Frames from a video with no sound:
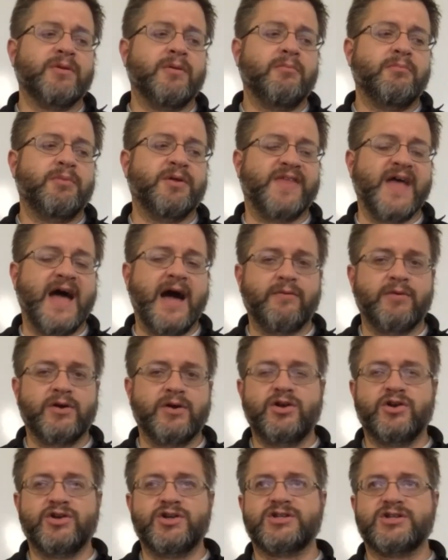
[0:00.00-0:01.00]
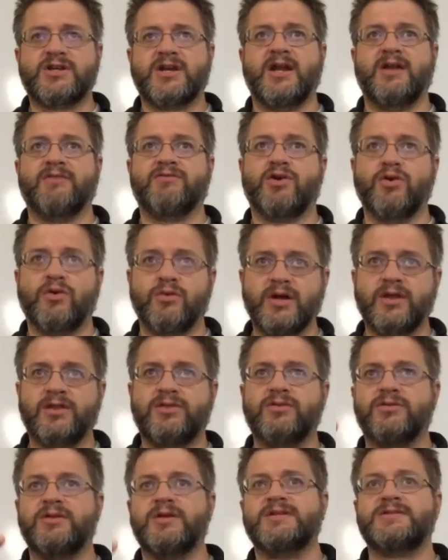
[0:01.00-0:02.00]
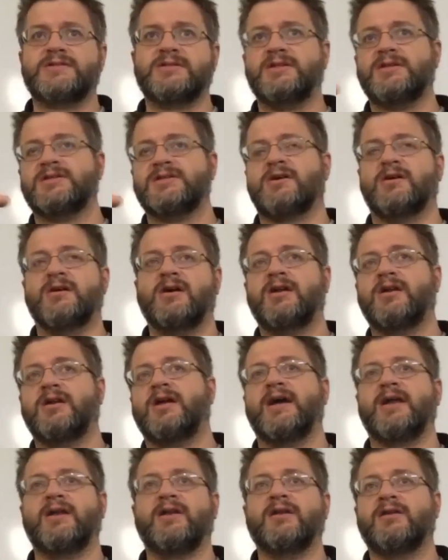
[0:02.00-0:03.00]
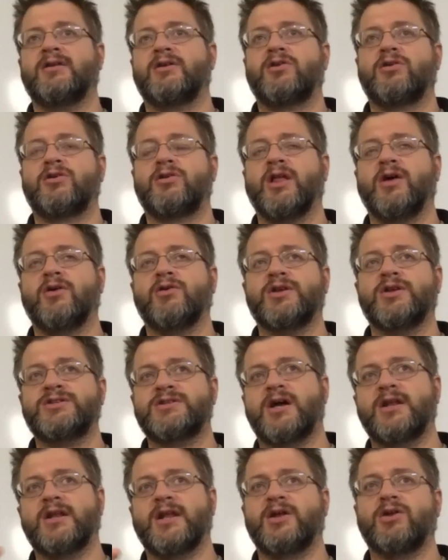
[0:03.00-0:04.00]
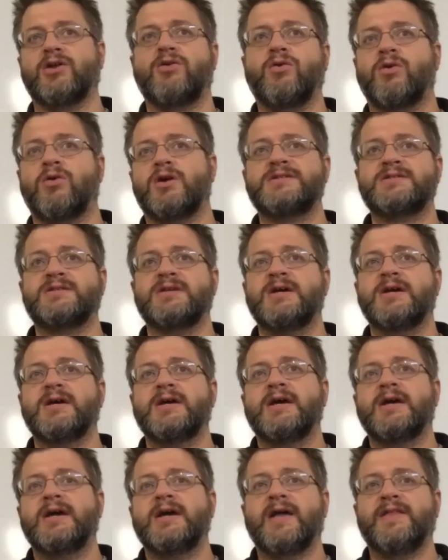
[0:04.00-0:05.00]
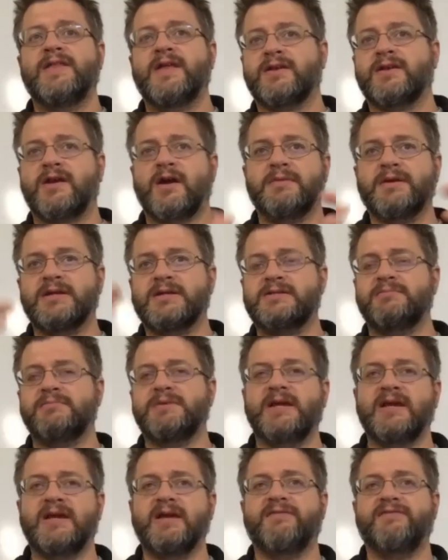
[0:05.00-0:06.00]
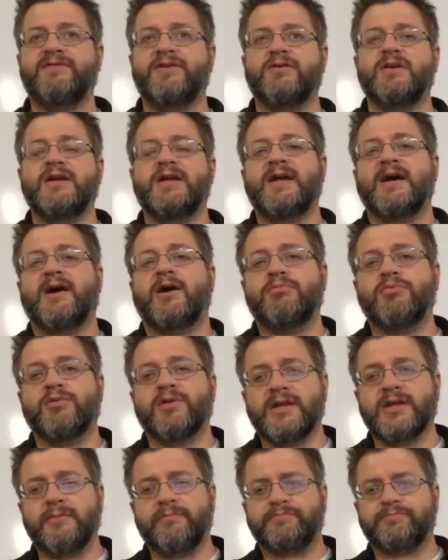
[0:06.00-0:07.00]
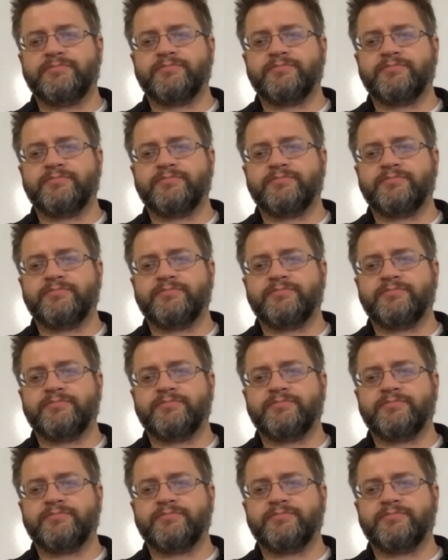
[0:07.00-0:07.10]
But that one, you're just kind of going through this online course, and then coming to me if you need help with it.